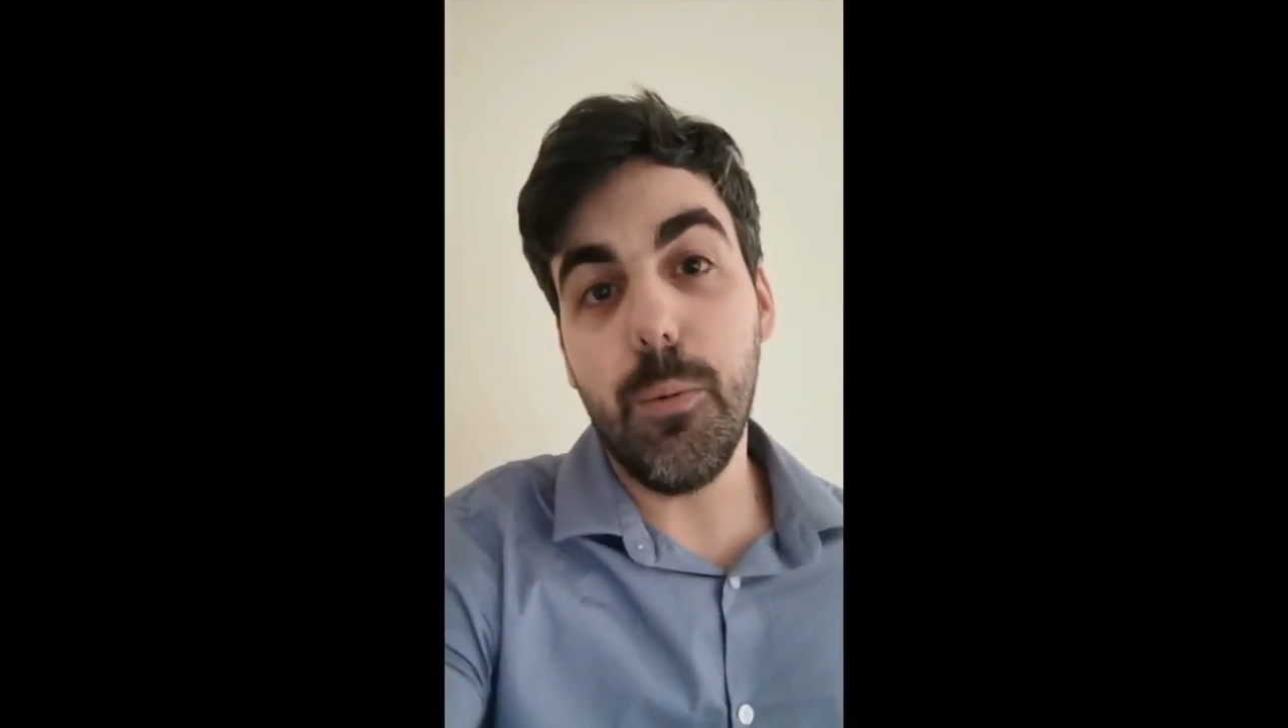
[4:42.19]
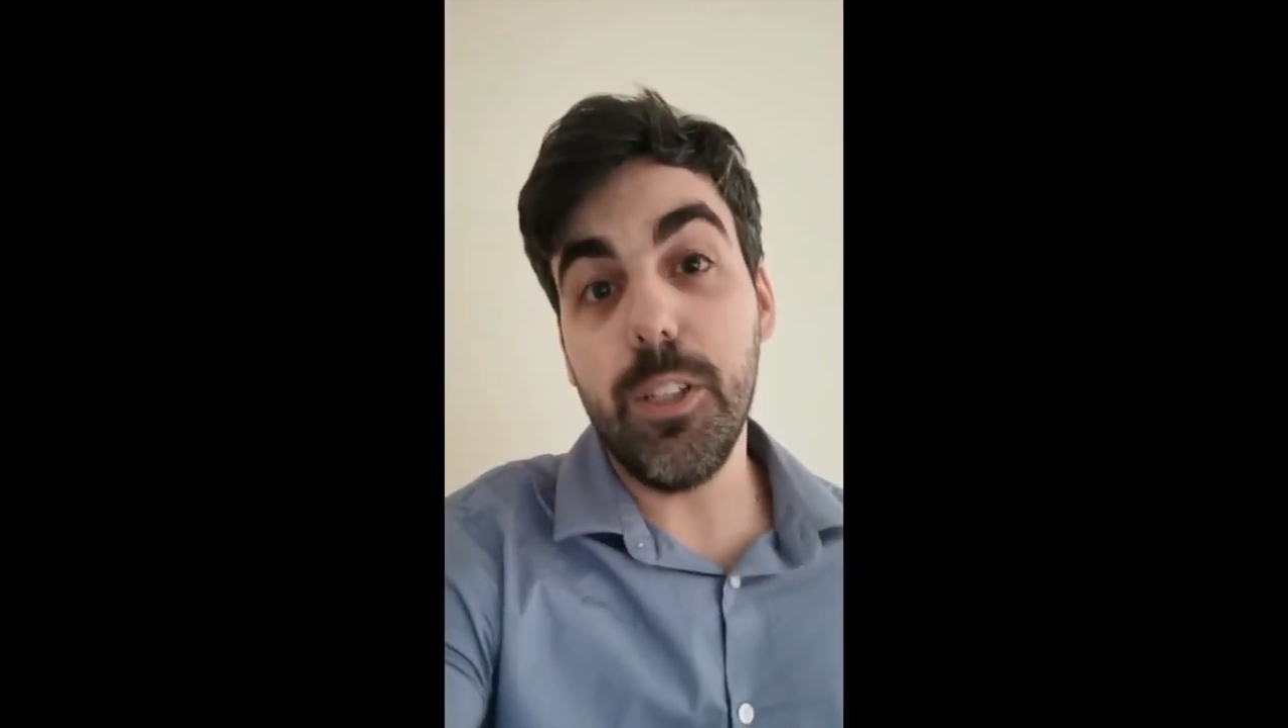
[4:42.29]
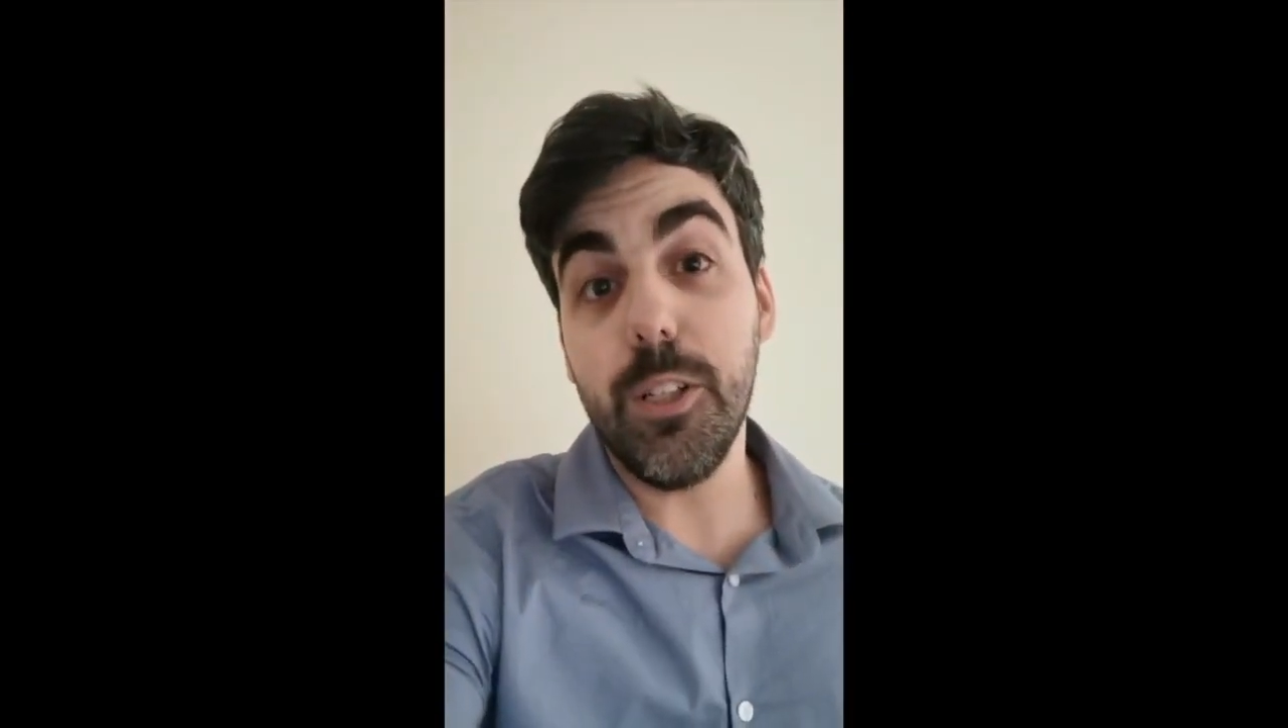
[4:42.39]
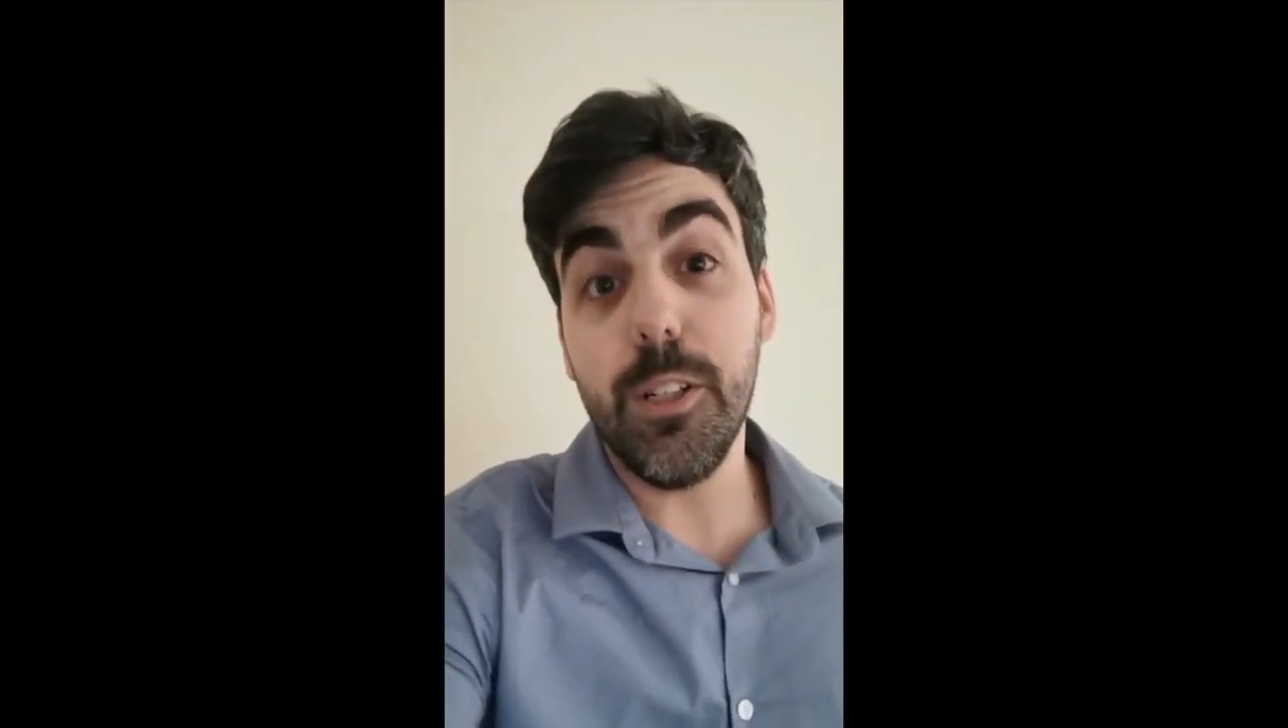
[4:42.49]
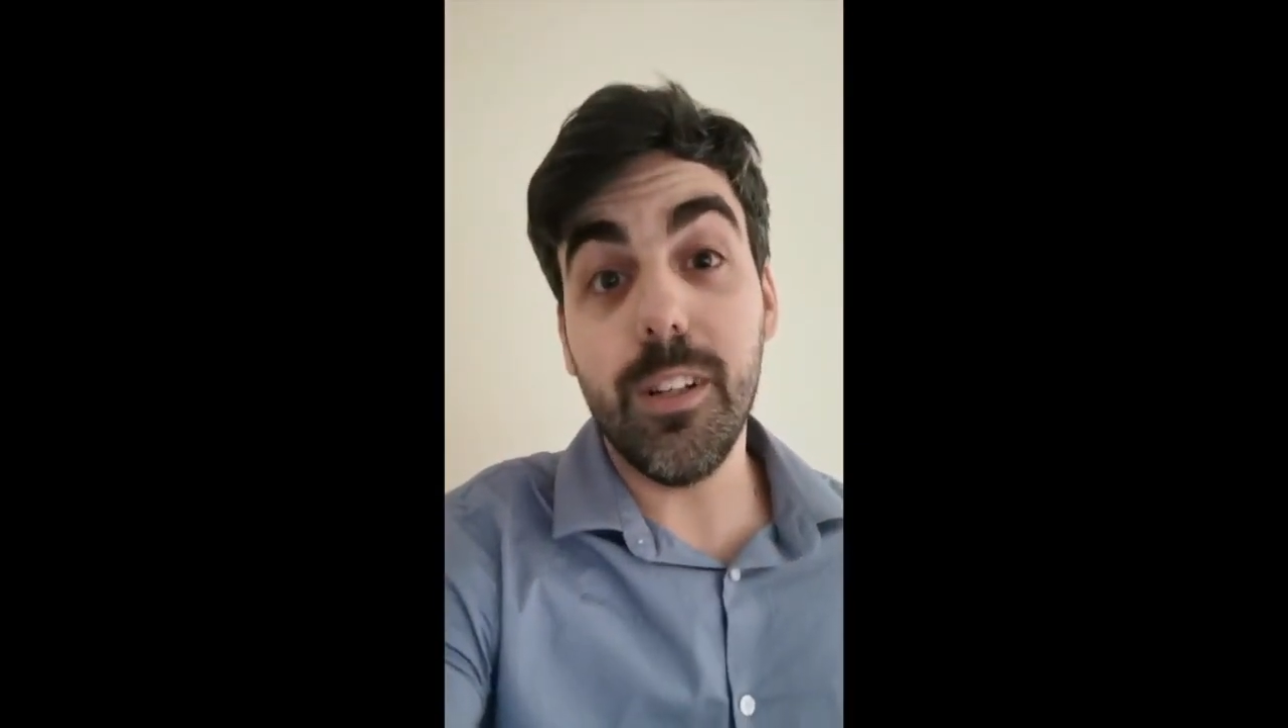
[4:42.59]

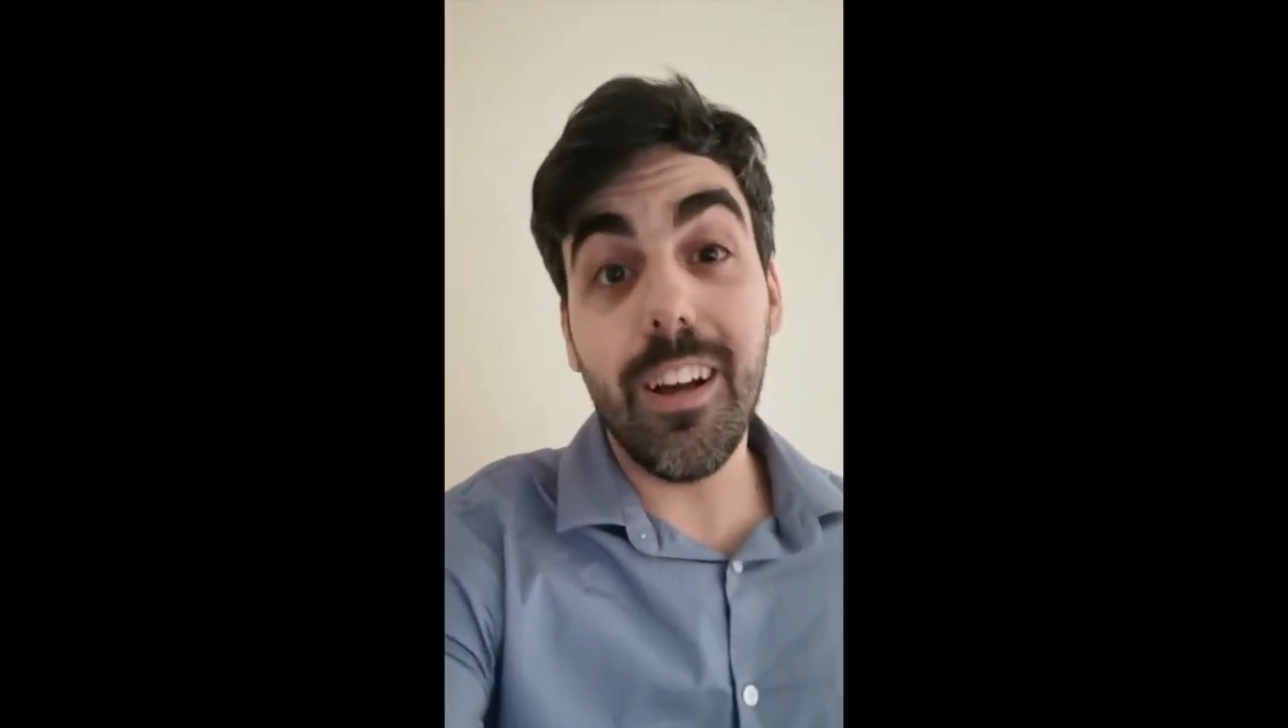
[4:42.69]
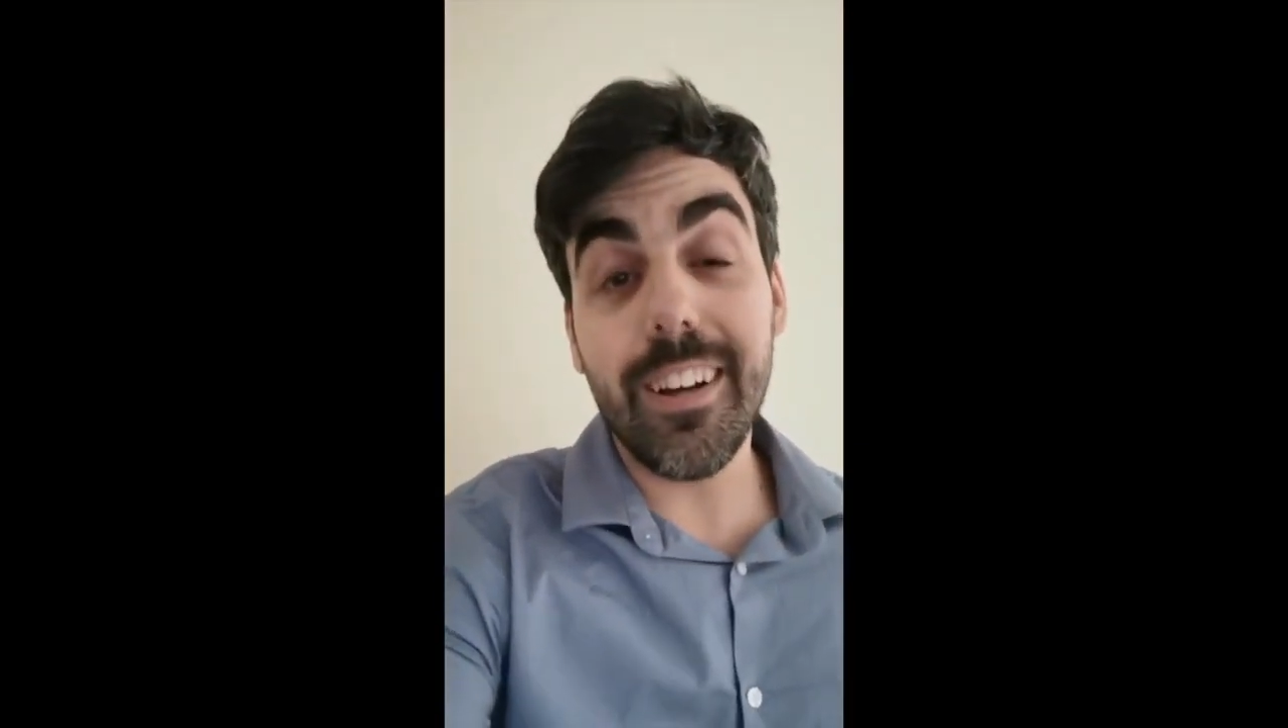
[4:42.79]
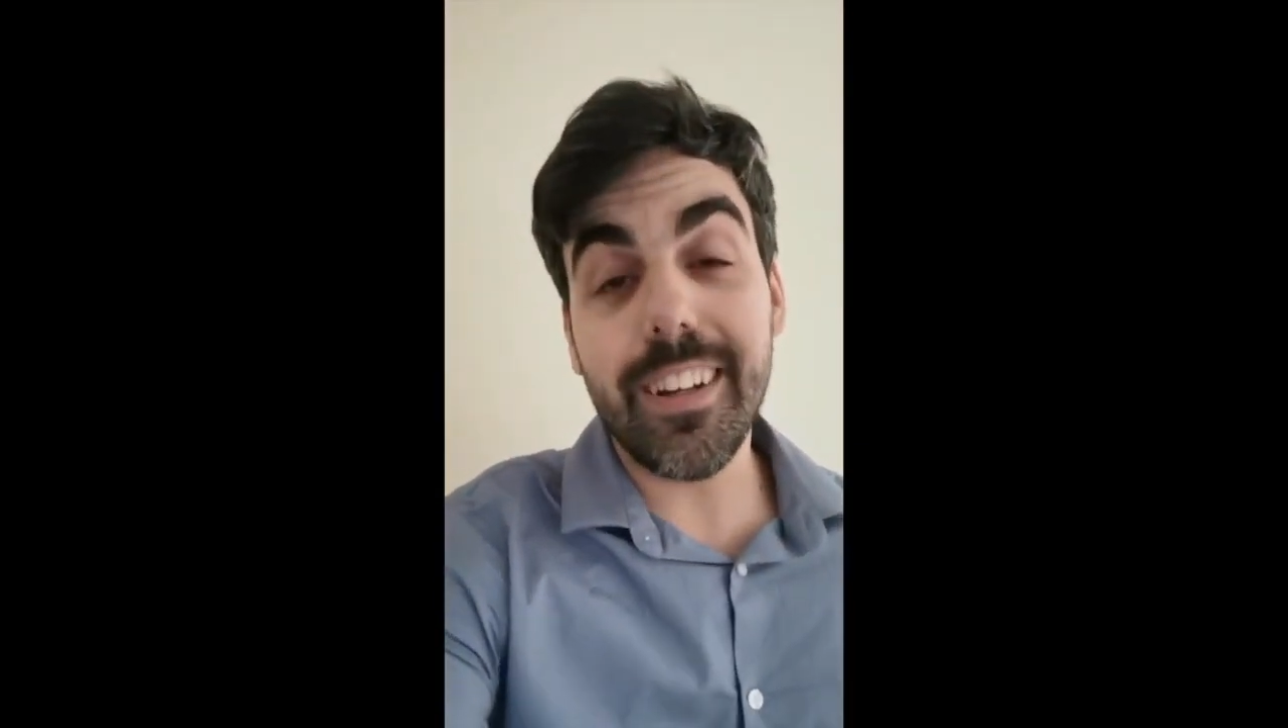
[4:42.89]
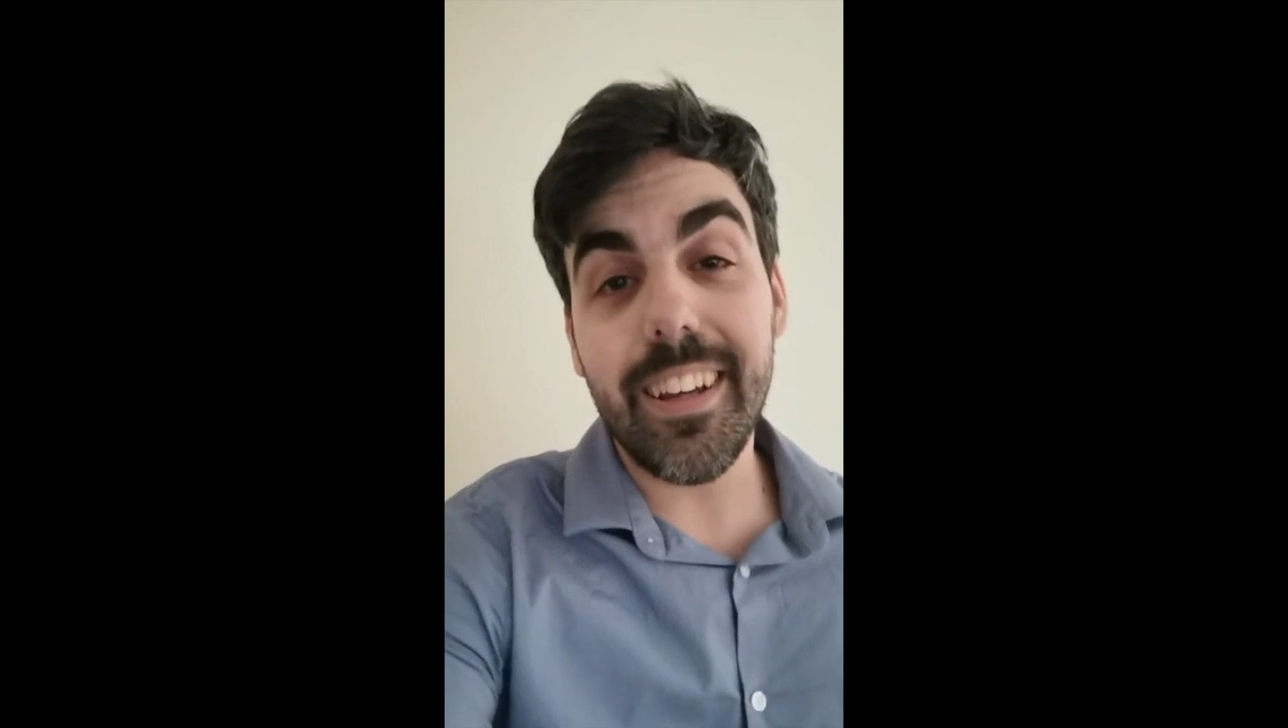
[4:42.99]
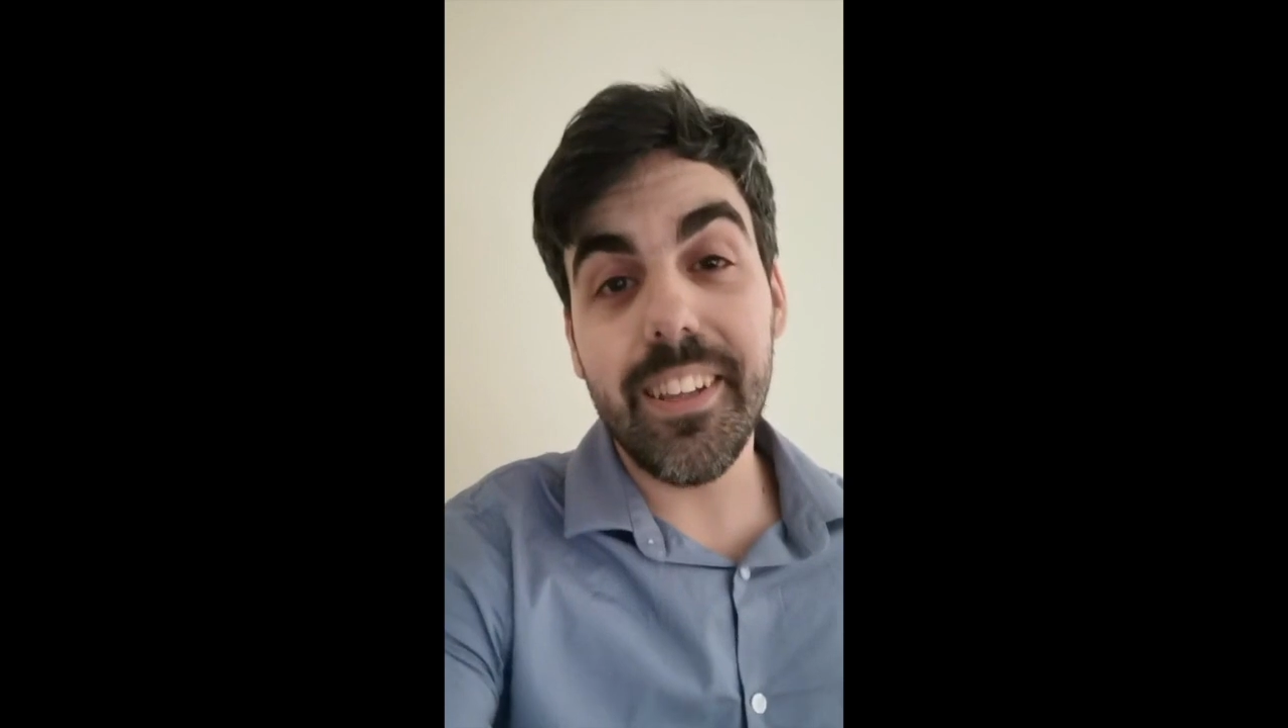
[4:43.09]
wish you good luck